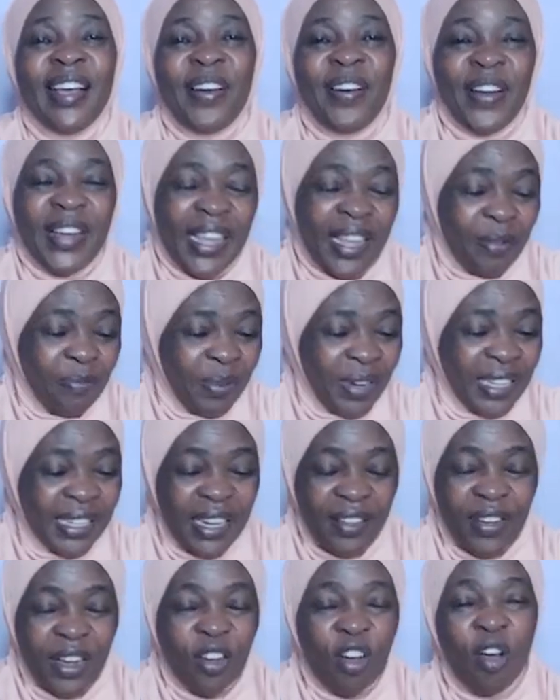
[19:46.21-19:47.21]
Okay, please
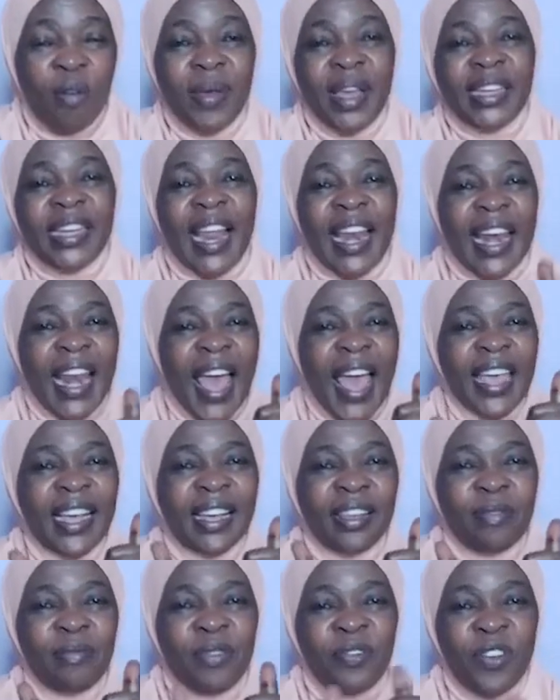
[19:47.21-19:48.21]
leave a comment and like
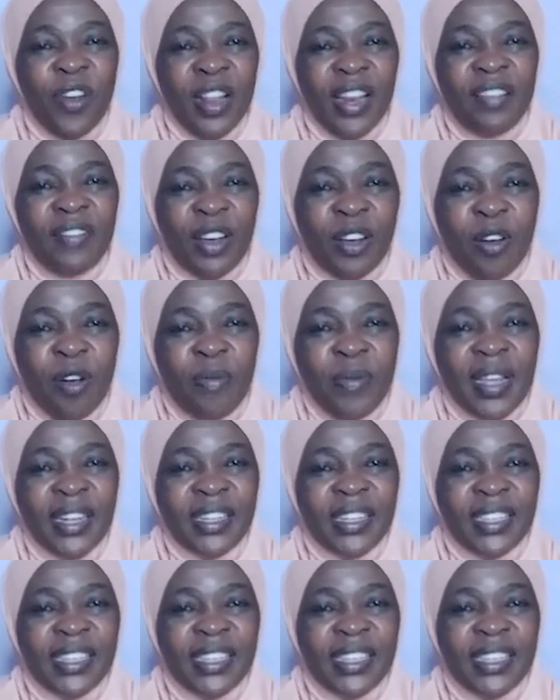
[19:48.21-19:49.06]
before you leave a comment.